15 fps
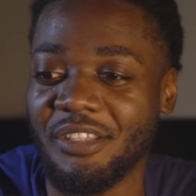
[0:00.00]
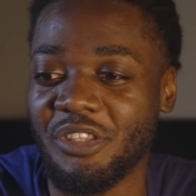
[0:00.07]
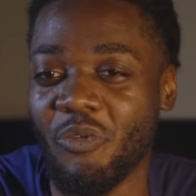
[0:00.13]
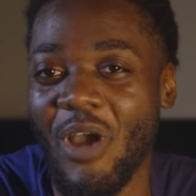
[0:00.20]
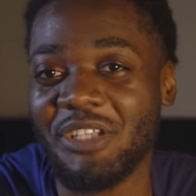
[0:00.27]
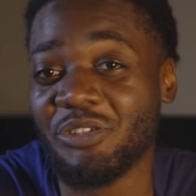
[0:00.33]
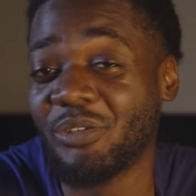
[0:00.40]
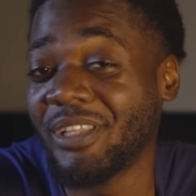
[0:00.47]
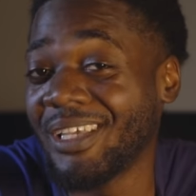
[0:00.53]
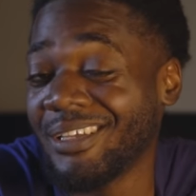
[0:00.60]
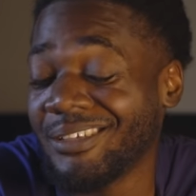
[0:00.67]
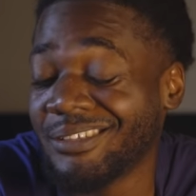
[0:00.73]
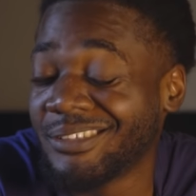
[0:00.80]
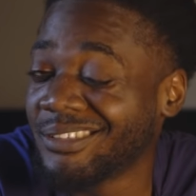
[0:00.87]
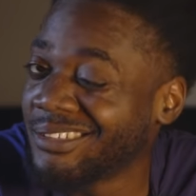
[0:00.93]
The Razor
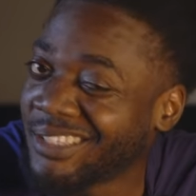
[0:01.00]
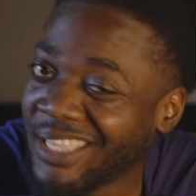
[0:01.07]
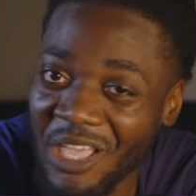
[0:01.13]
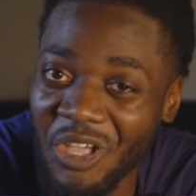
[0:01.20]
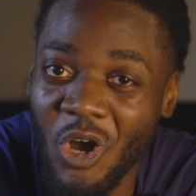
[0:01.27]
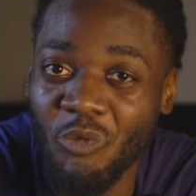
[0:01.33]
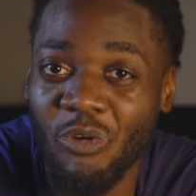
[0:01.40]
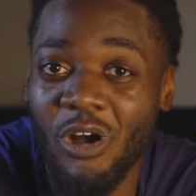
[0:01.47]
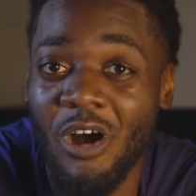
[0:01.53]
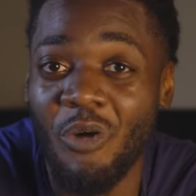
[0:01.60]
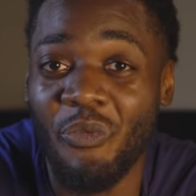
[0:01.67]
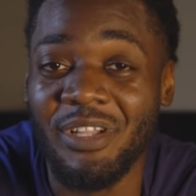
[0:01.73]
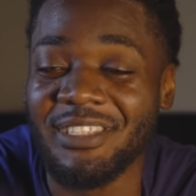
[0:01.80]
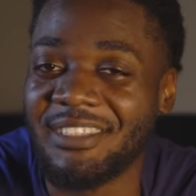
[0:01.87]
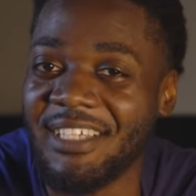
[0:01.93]
Elite, can't go wrong.
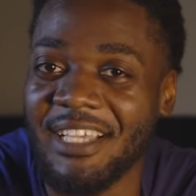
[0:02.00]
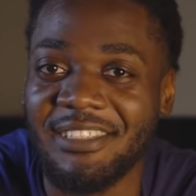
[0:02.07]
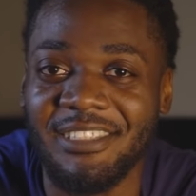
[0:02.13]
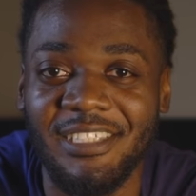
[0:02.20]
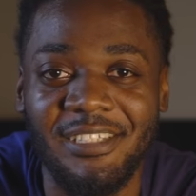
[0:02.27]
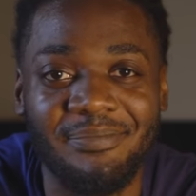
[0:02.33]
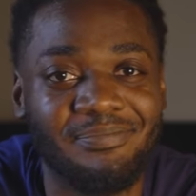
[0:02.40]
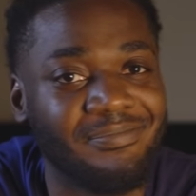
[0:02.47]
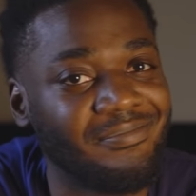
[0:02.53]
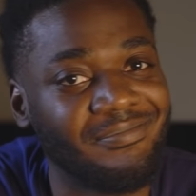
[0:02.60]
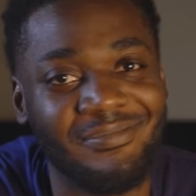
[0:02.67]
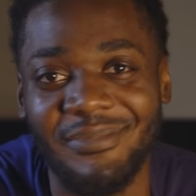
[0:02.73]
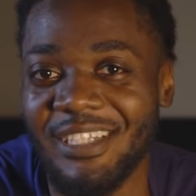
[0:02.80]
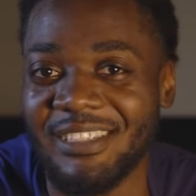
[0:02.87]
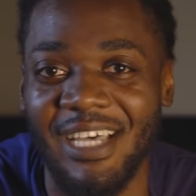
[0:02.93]
160,
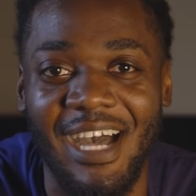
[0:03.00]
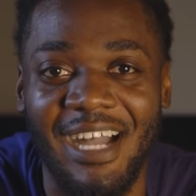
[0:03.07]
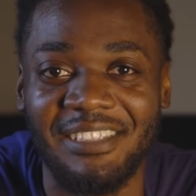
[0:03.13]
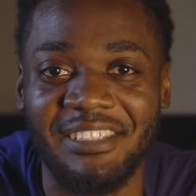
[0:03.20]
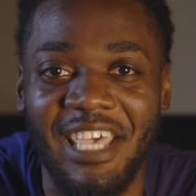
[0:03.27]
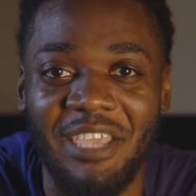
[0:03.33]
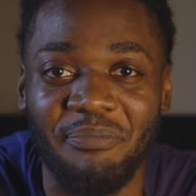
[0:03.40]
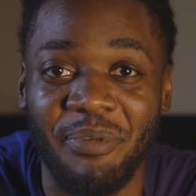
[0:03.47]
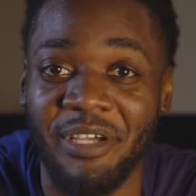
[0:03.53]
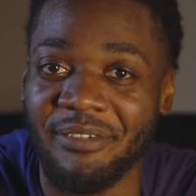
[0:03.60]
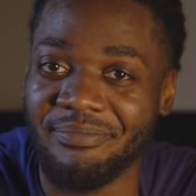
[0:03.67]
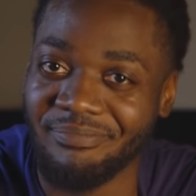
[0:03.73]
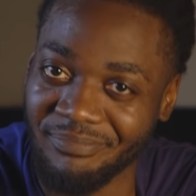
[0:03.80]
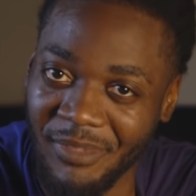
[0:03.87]
it's a hot take, but